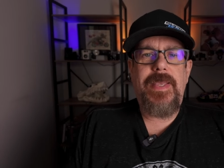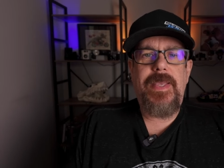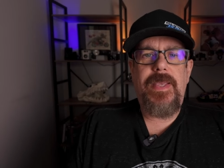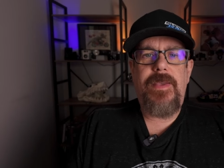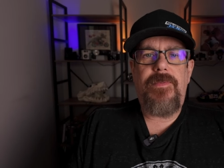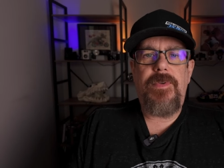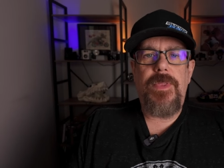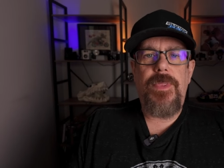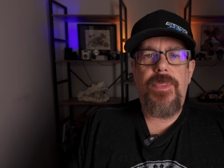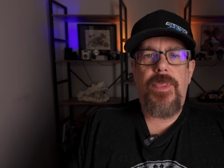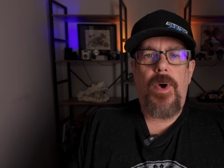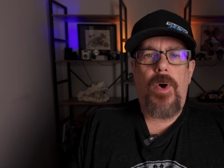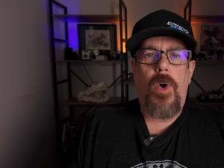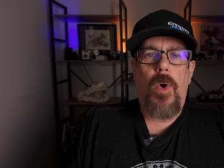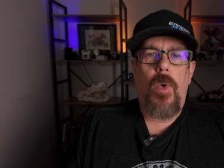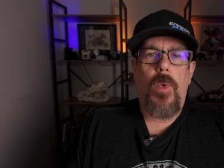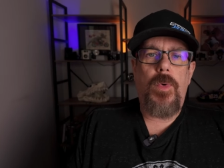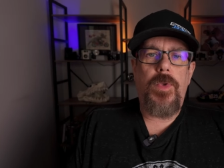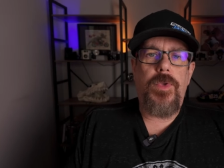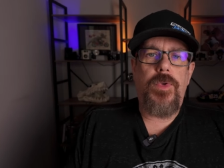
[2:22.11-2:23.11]
even
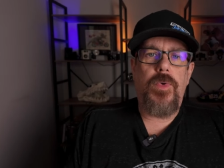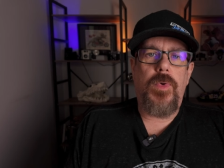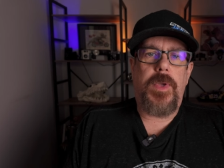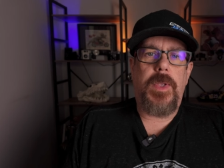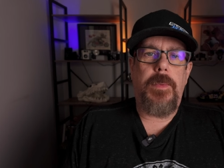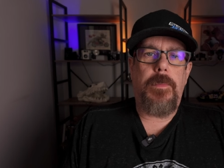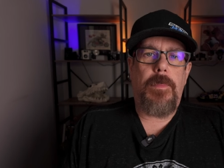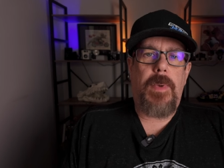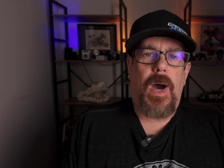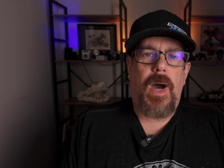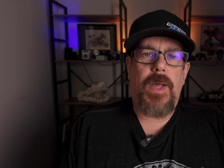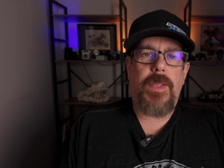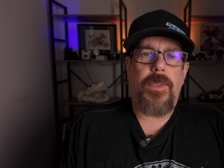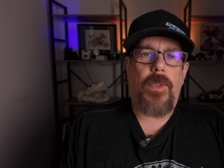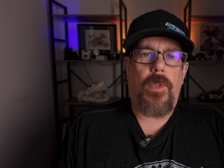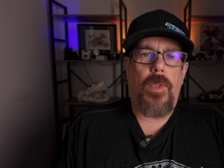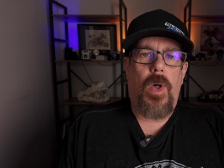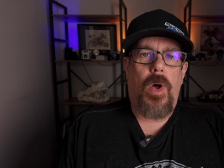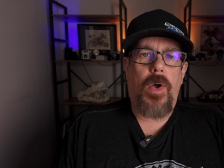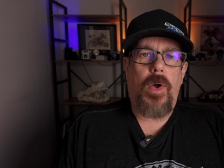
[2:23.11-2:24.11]
though you can buy
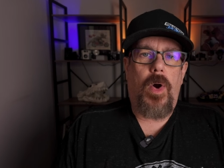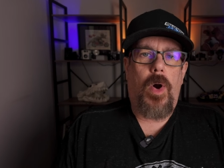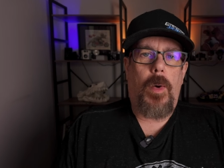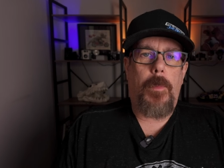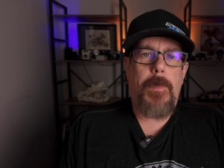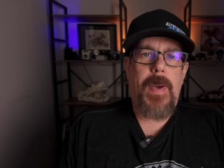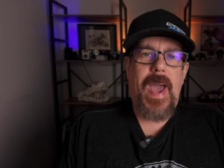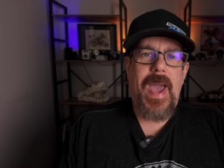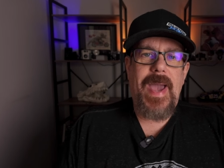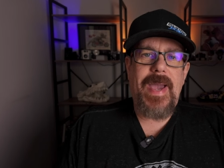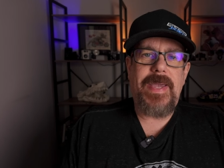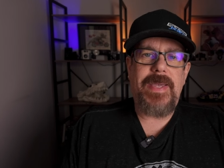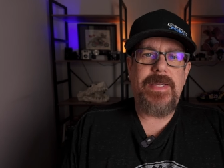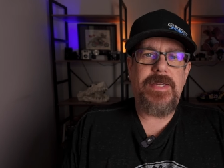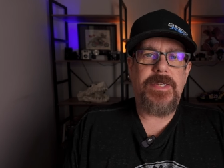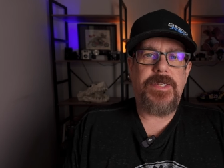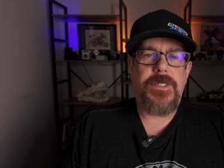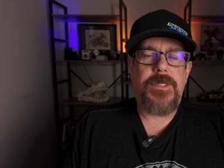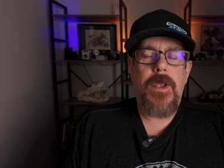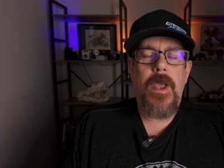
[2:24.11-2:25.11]
the long haul
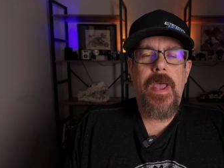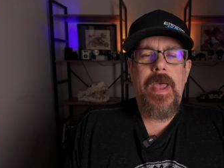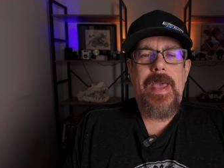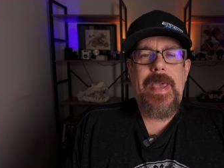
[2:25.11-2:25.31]
package,